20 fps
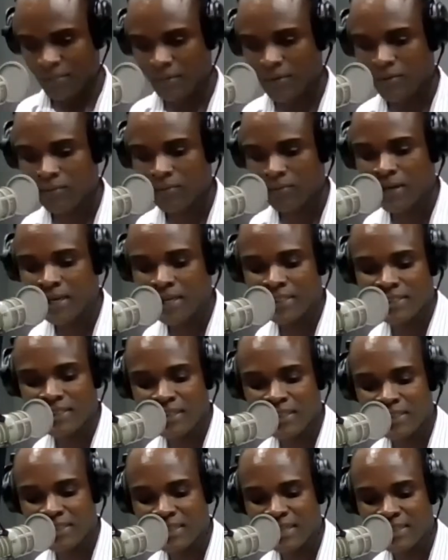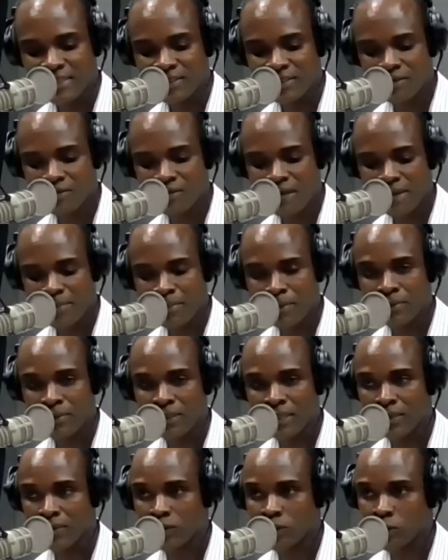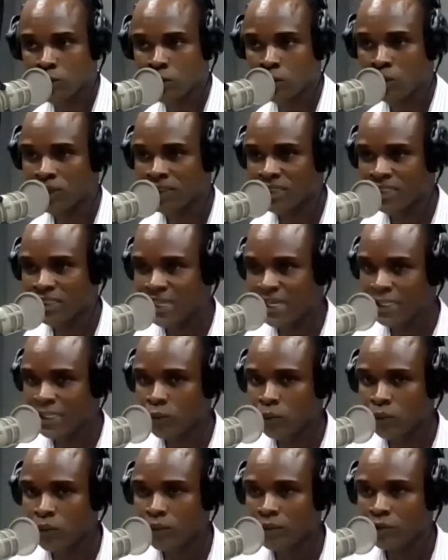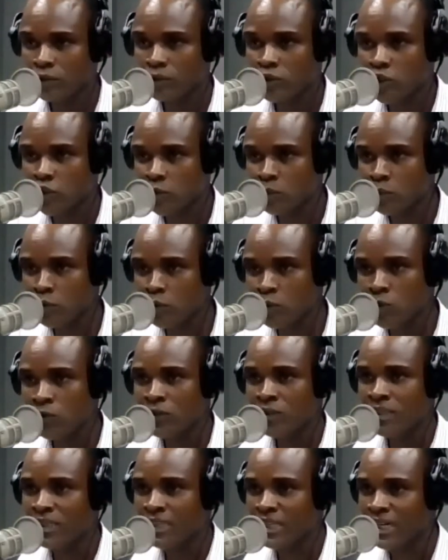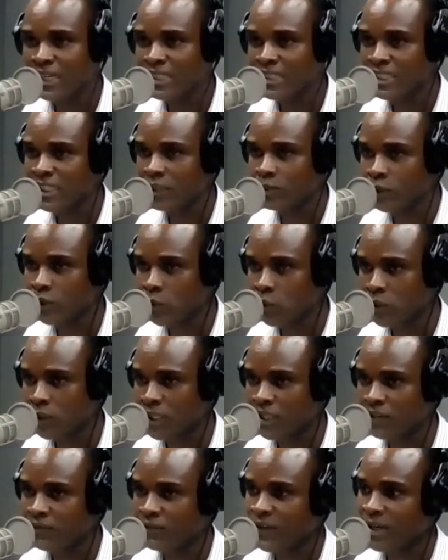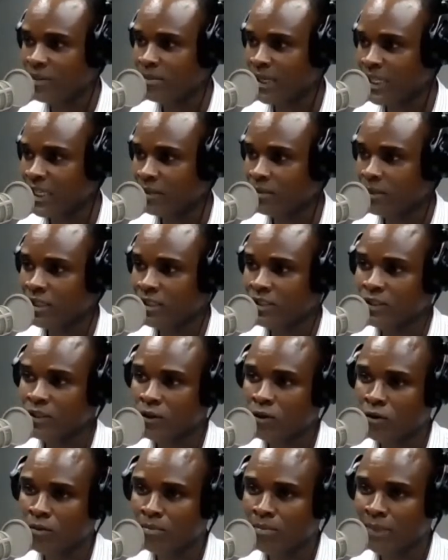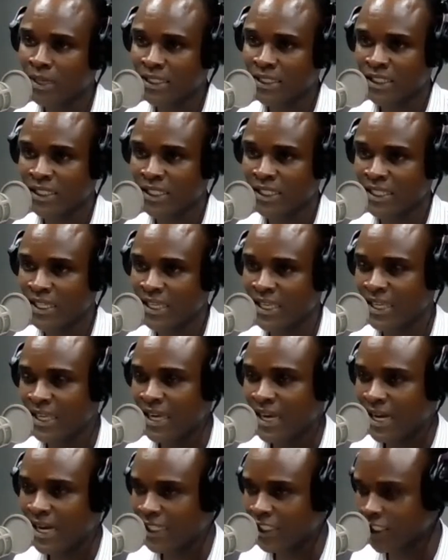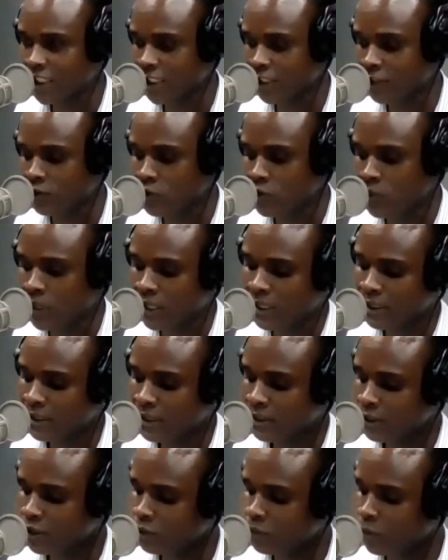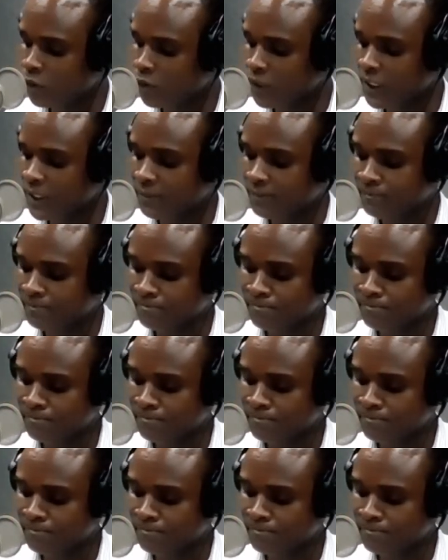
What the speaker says: All right, and that's a wrap on Lagos Talks 981 on Smooth 98.1 FM. My name is Omatseye Atsenuwa. Good morning.